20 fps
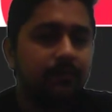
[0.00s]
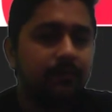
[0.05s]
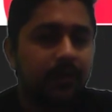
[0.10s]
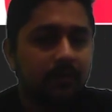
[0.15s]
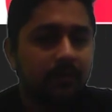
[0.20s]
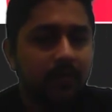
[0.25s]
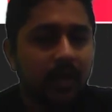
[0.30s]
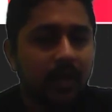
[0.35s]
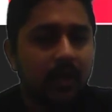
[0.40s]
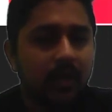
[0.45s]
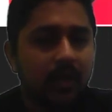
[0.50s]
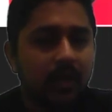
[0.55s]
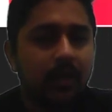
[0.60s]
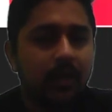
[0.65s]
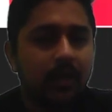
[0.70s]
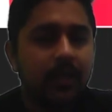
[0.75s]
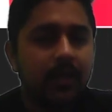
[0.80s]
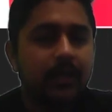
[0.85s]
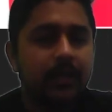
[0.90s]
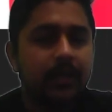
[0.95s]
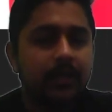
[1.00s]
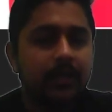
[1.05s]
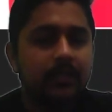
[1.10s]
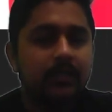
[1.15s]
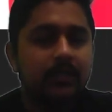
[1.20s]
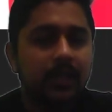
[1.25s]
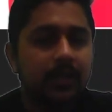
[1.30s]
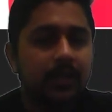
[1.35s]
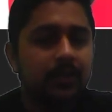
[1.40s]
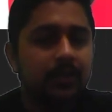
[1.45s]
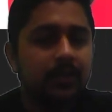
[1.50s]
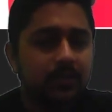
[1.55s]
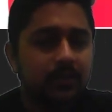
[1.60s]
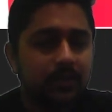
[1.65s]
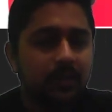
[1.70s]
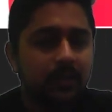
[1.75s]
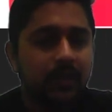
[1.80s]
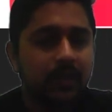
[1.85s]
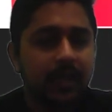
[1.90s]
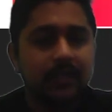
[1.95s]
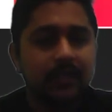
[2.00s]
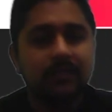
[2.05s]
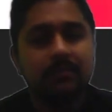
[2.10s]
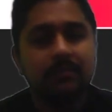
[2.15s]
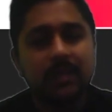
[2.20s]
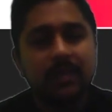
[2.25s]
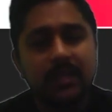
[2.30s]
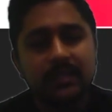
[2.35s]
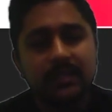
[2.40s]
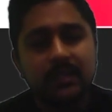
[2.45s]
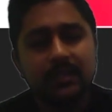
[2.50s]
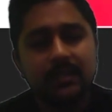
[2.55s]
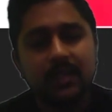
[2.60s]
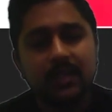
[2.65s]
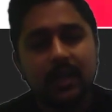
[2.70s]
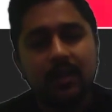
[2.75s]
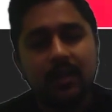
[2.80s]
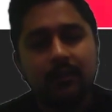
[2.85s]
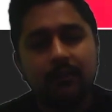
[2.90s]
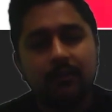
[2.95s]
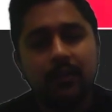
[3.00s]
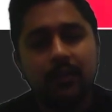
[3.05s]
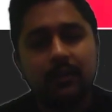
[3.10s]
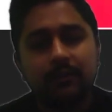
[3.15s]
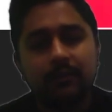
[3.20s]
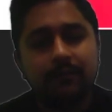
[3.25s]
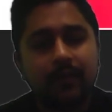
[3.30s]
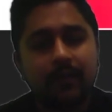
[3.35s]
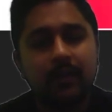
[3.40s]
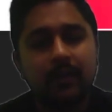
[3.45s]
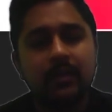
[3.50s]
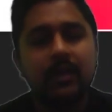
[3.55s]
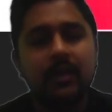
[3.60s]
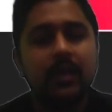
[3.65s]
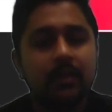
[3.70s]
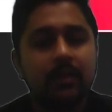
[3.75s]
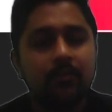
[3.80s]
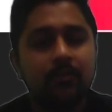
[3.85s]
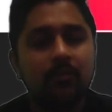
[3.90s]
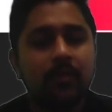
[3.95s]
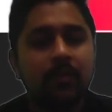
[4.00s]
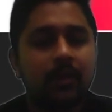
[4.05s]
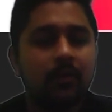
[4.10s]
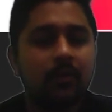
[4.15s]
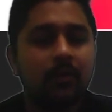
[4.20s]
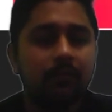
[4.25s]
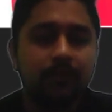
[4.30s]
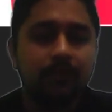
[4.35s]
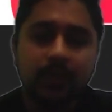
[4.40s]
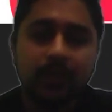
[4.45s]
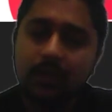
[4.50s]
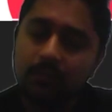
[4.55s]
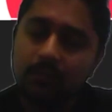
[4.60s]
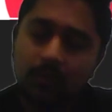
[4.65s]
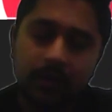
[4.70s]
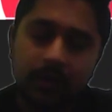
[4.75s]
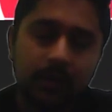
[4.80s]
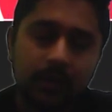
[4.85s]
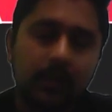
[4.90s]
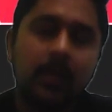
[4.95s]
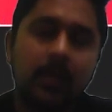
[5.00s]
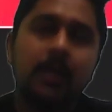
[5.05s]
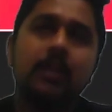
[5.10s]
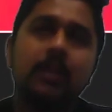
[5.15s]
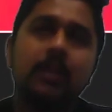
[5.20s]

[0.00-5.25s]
feedback, and tests are used as a basis for the further improvement of the model.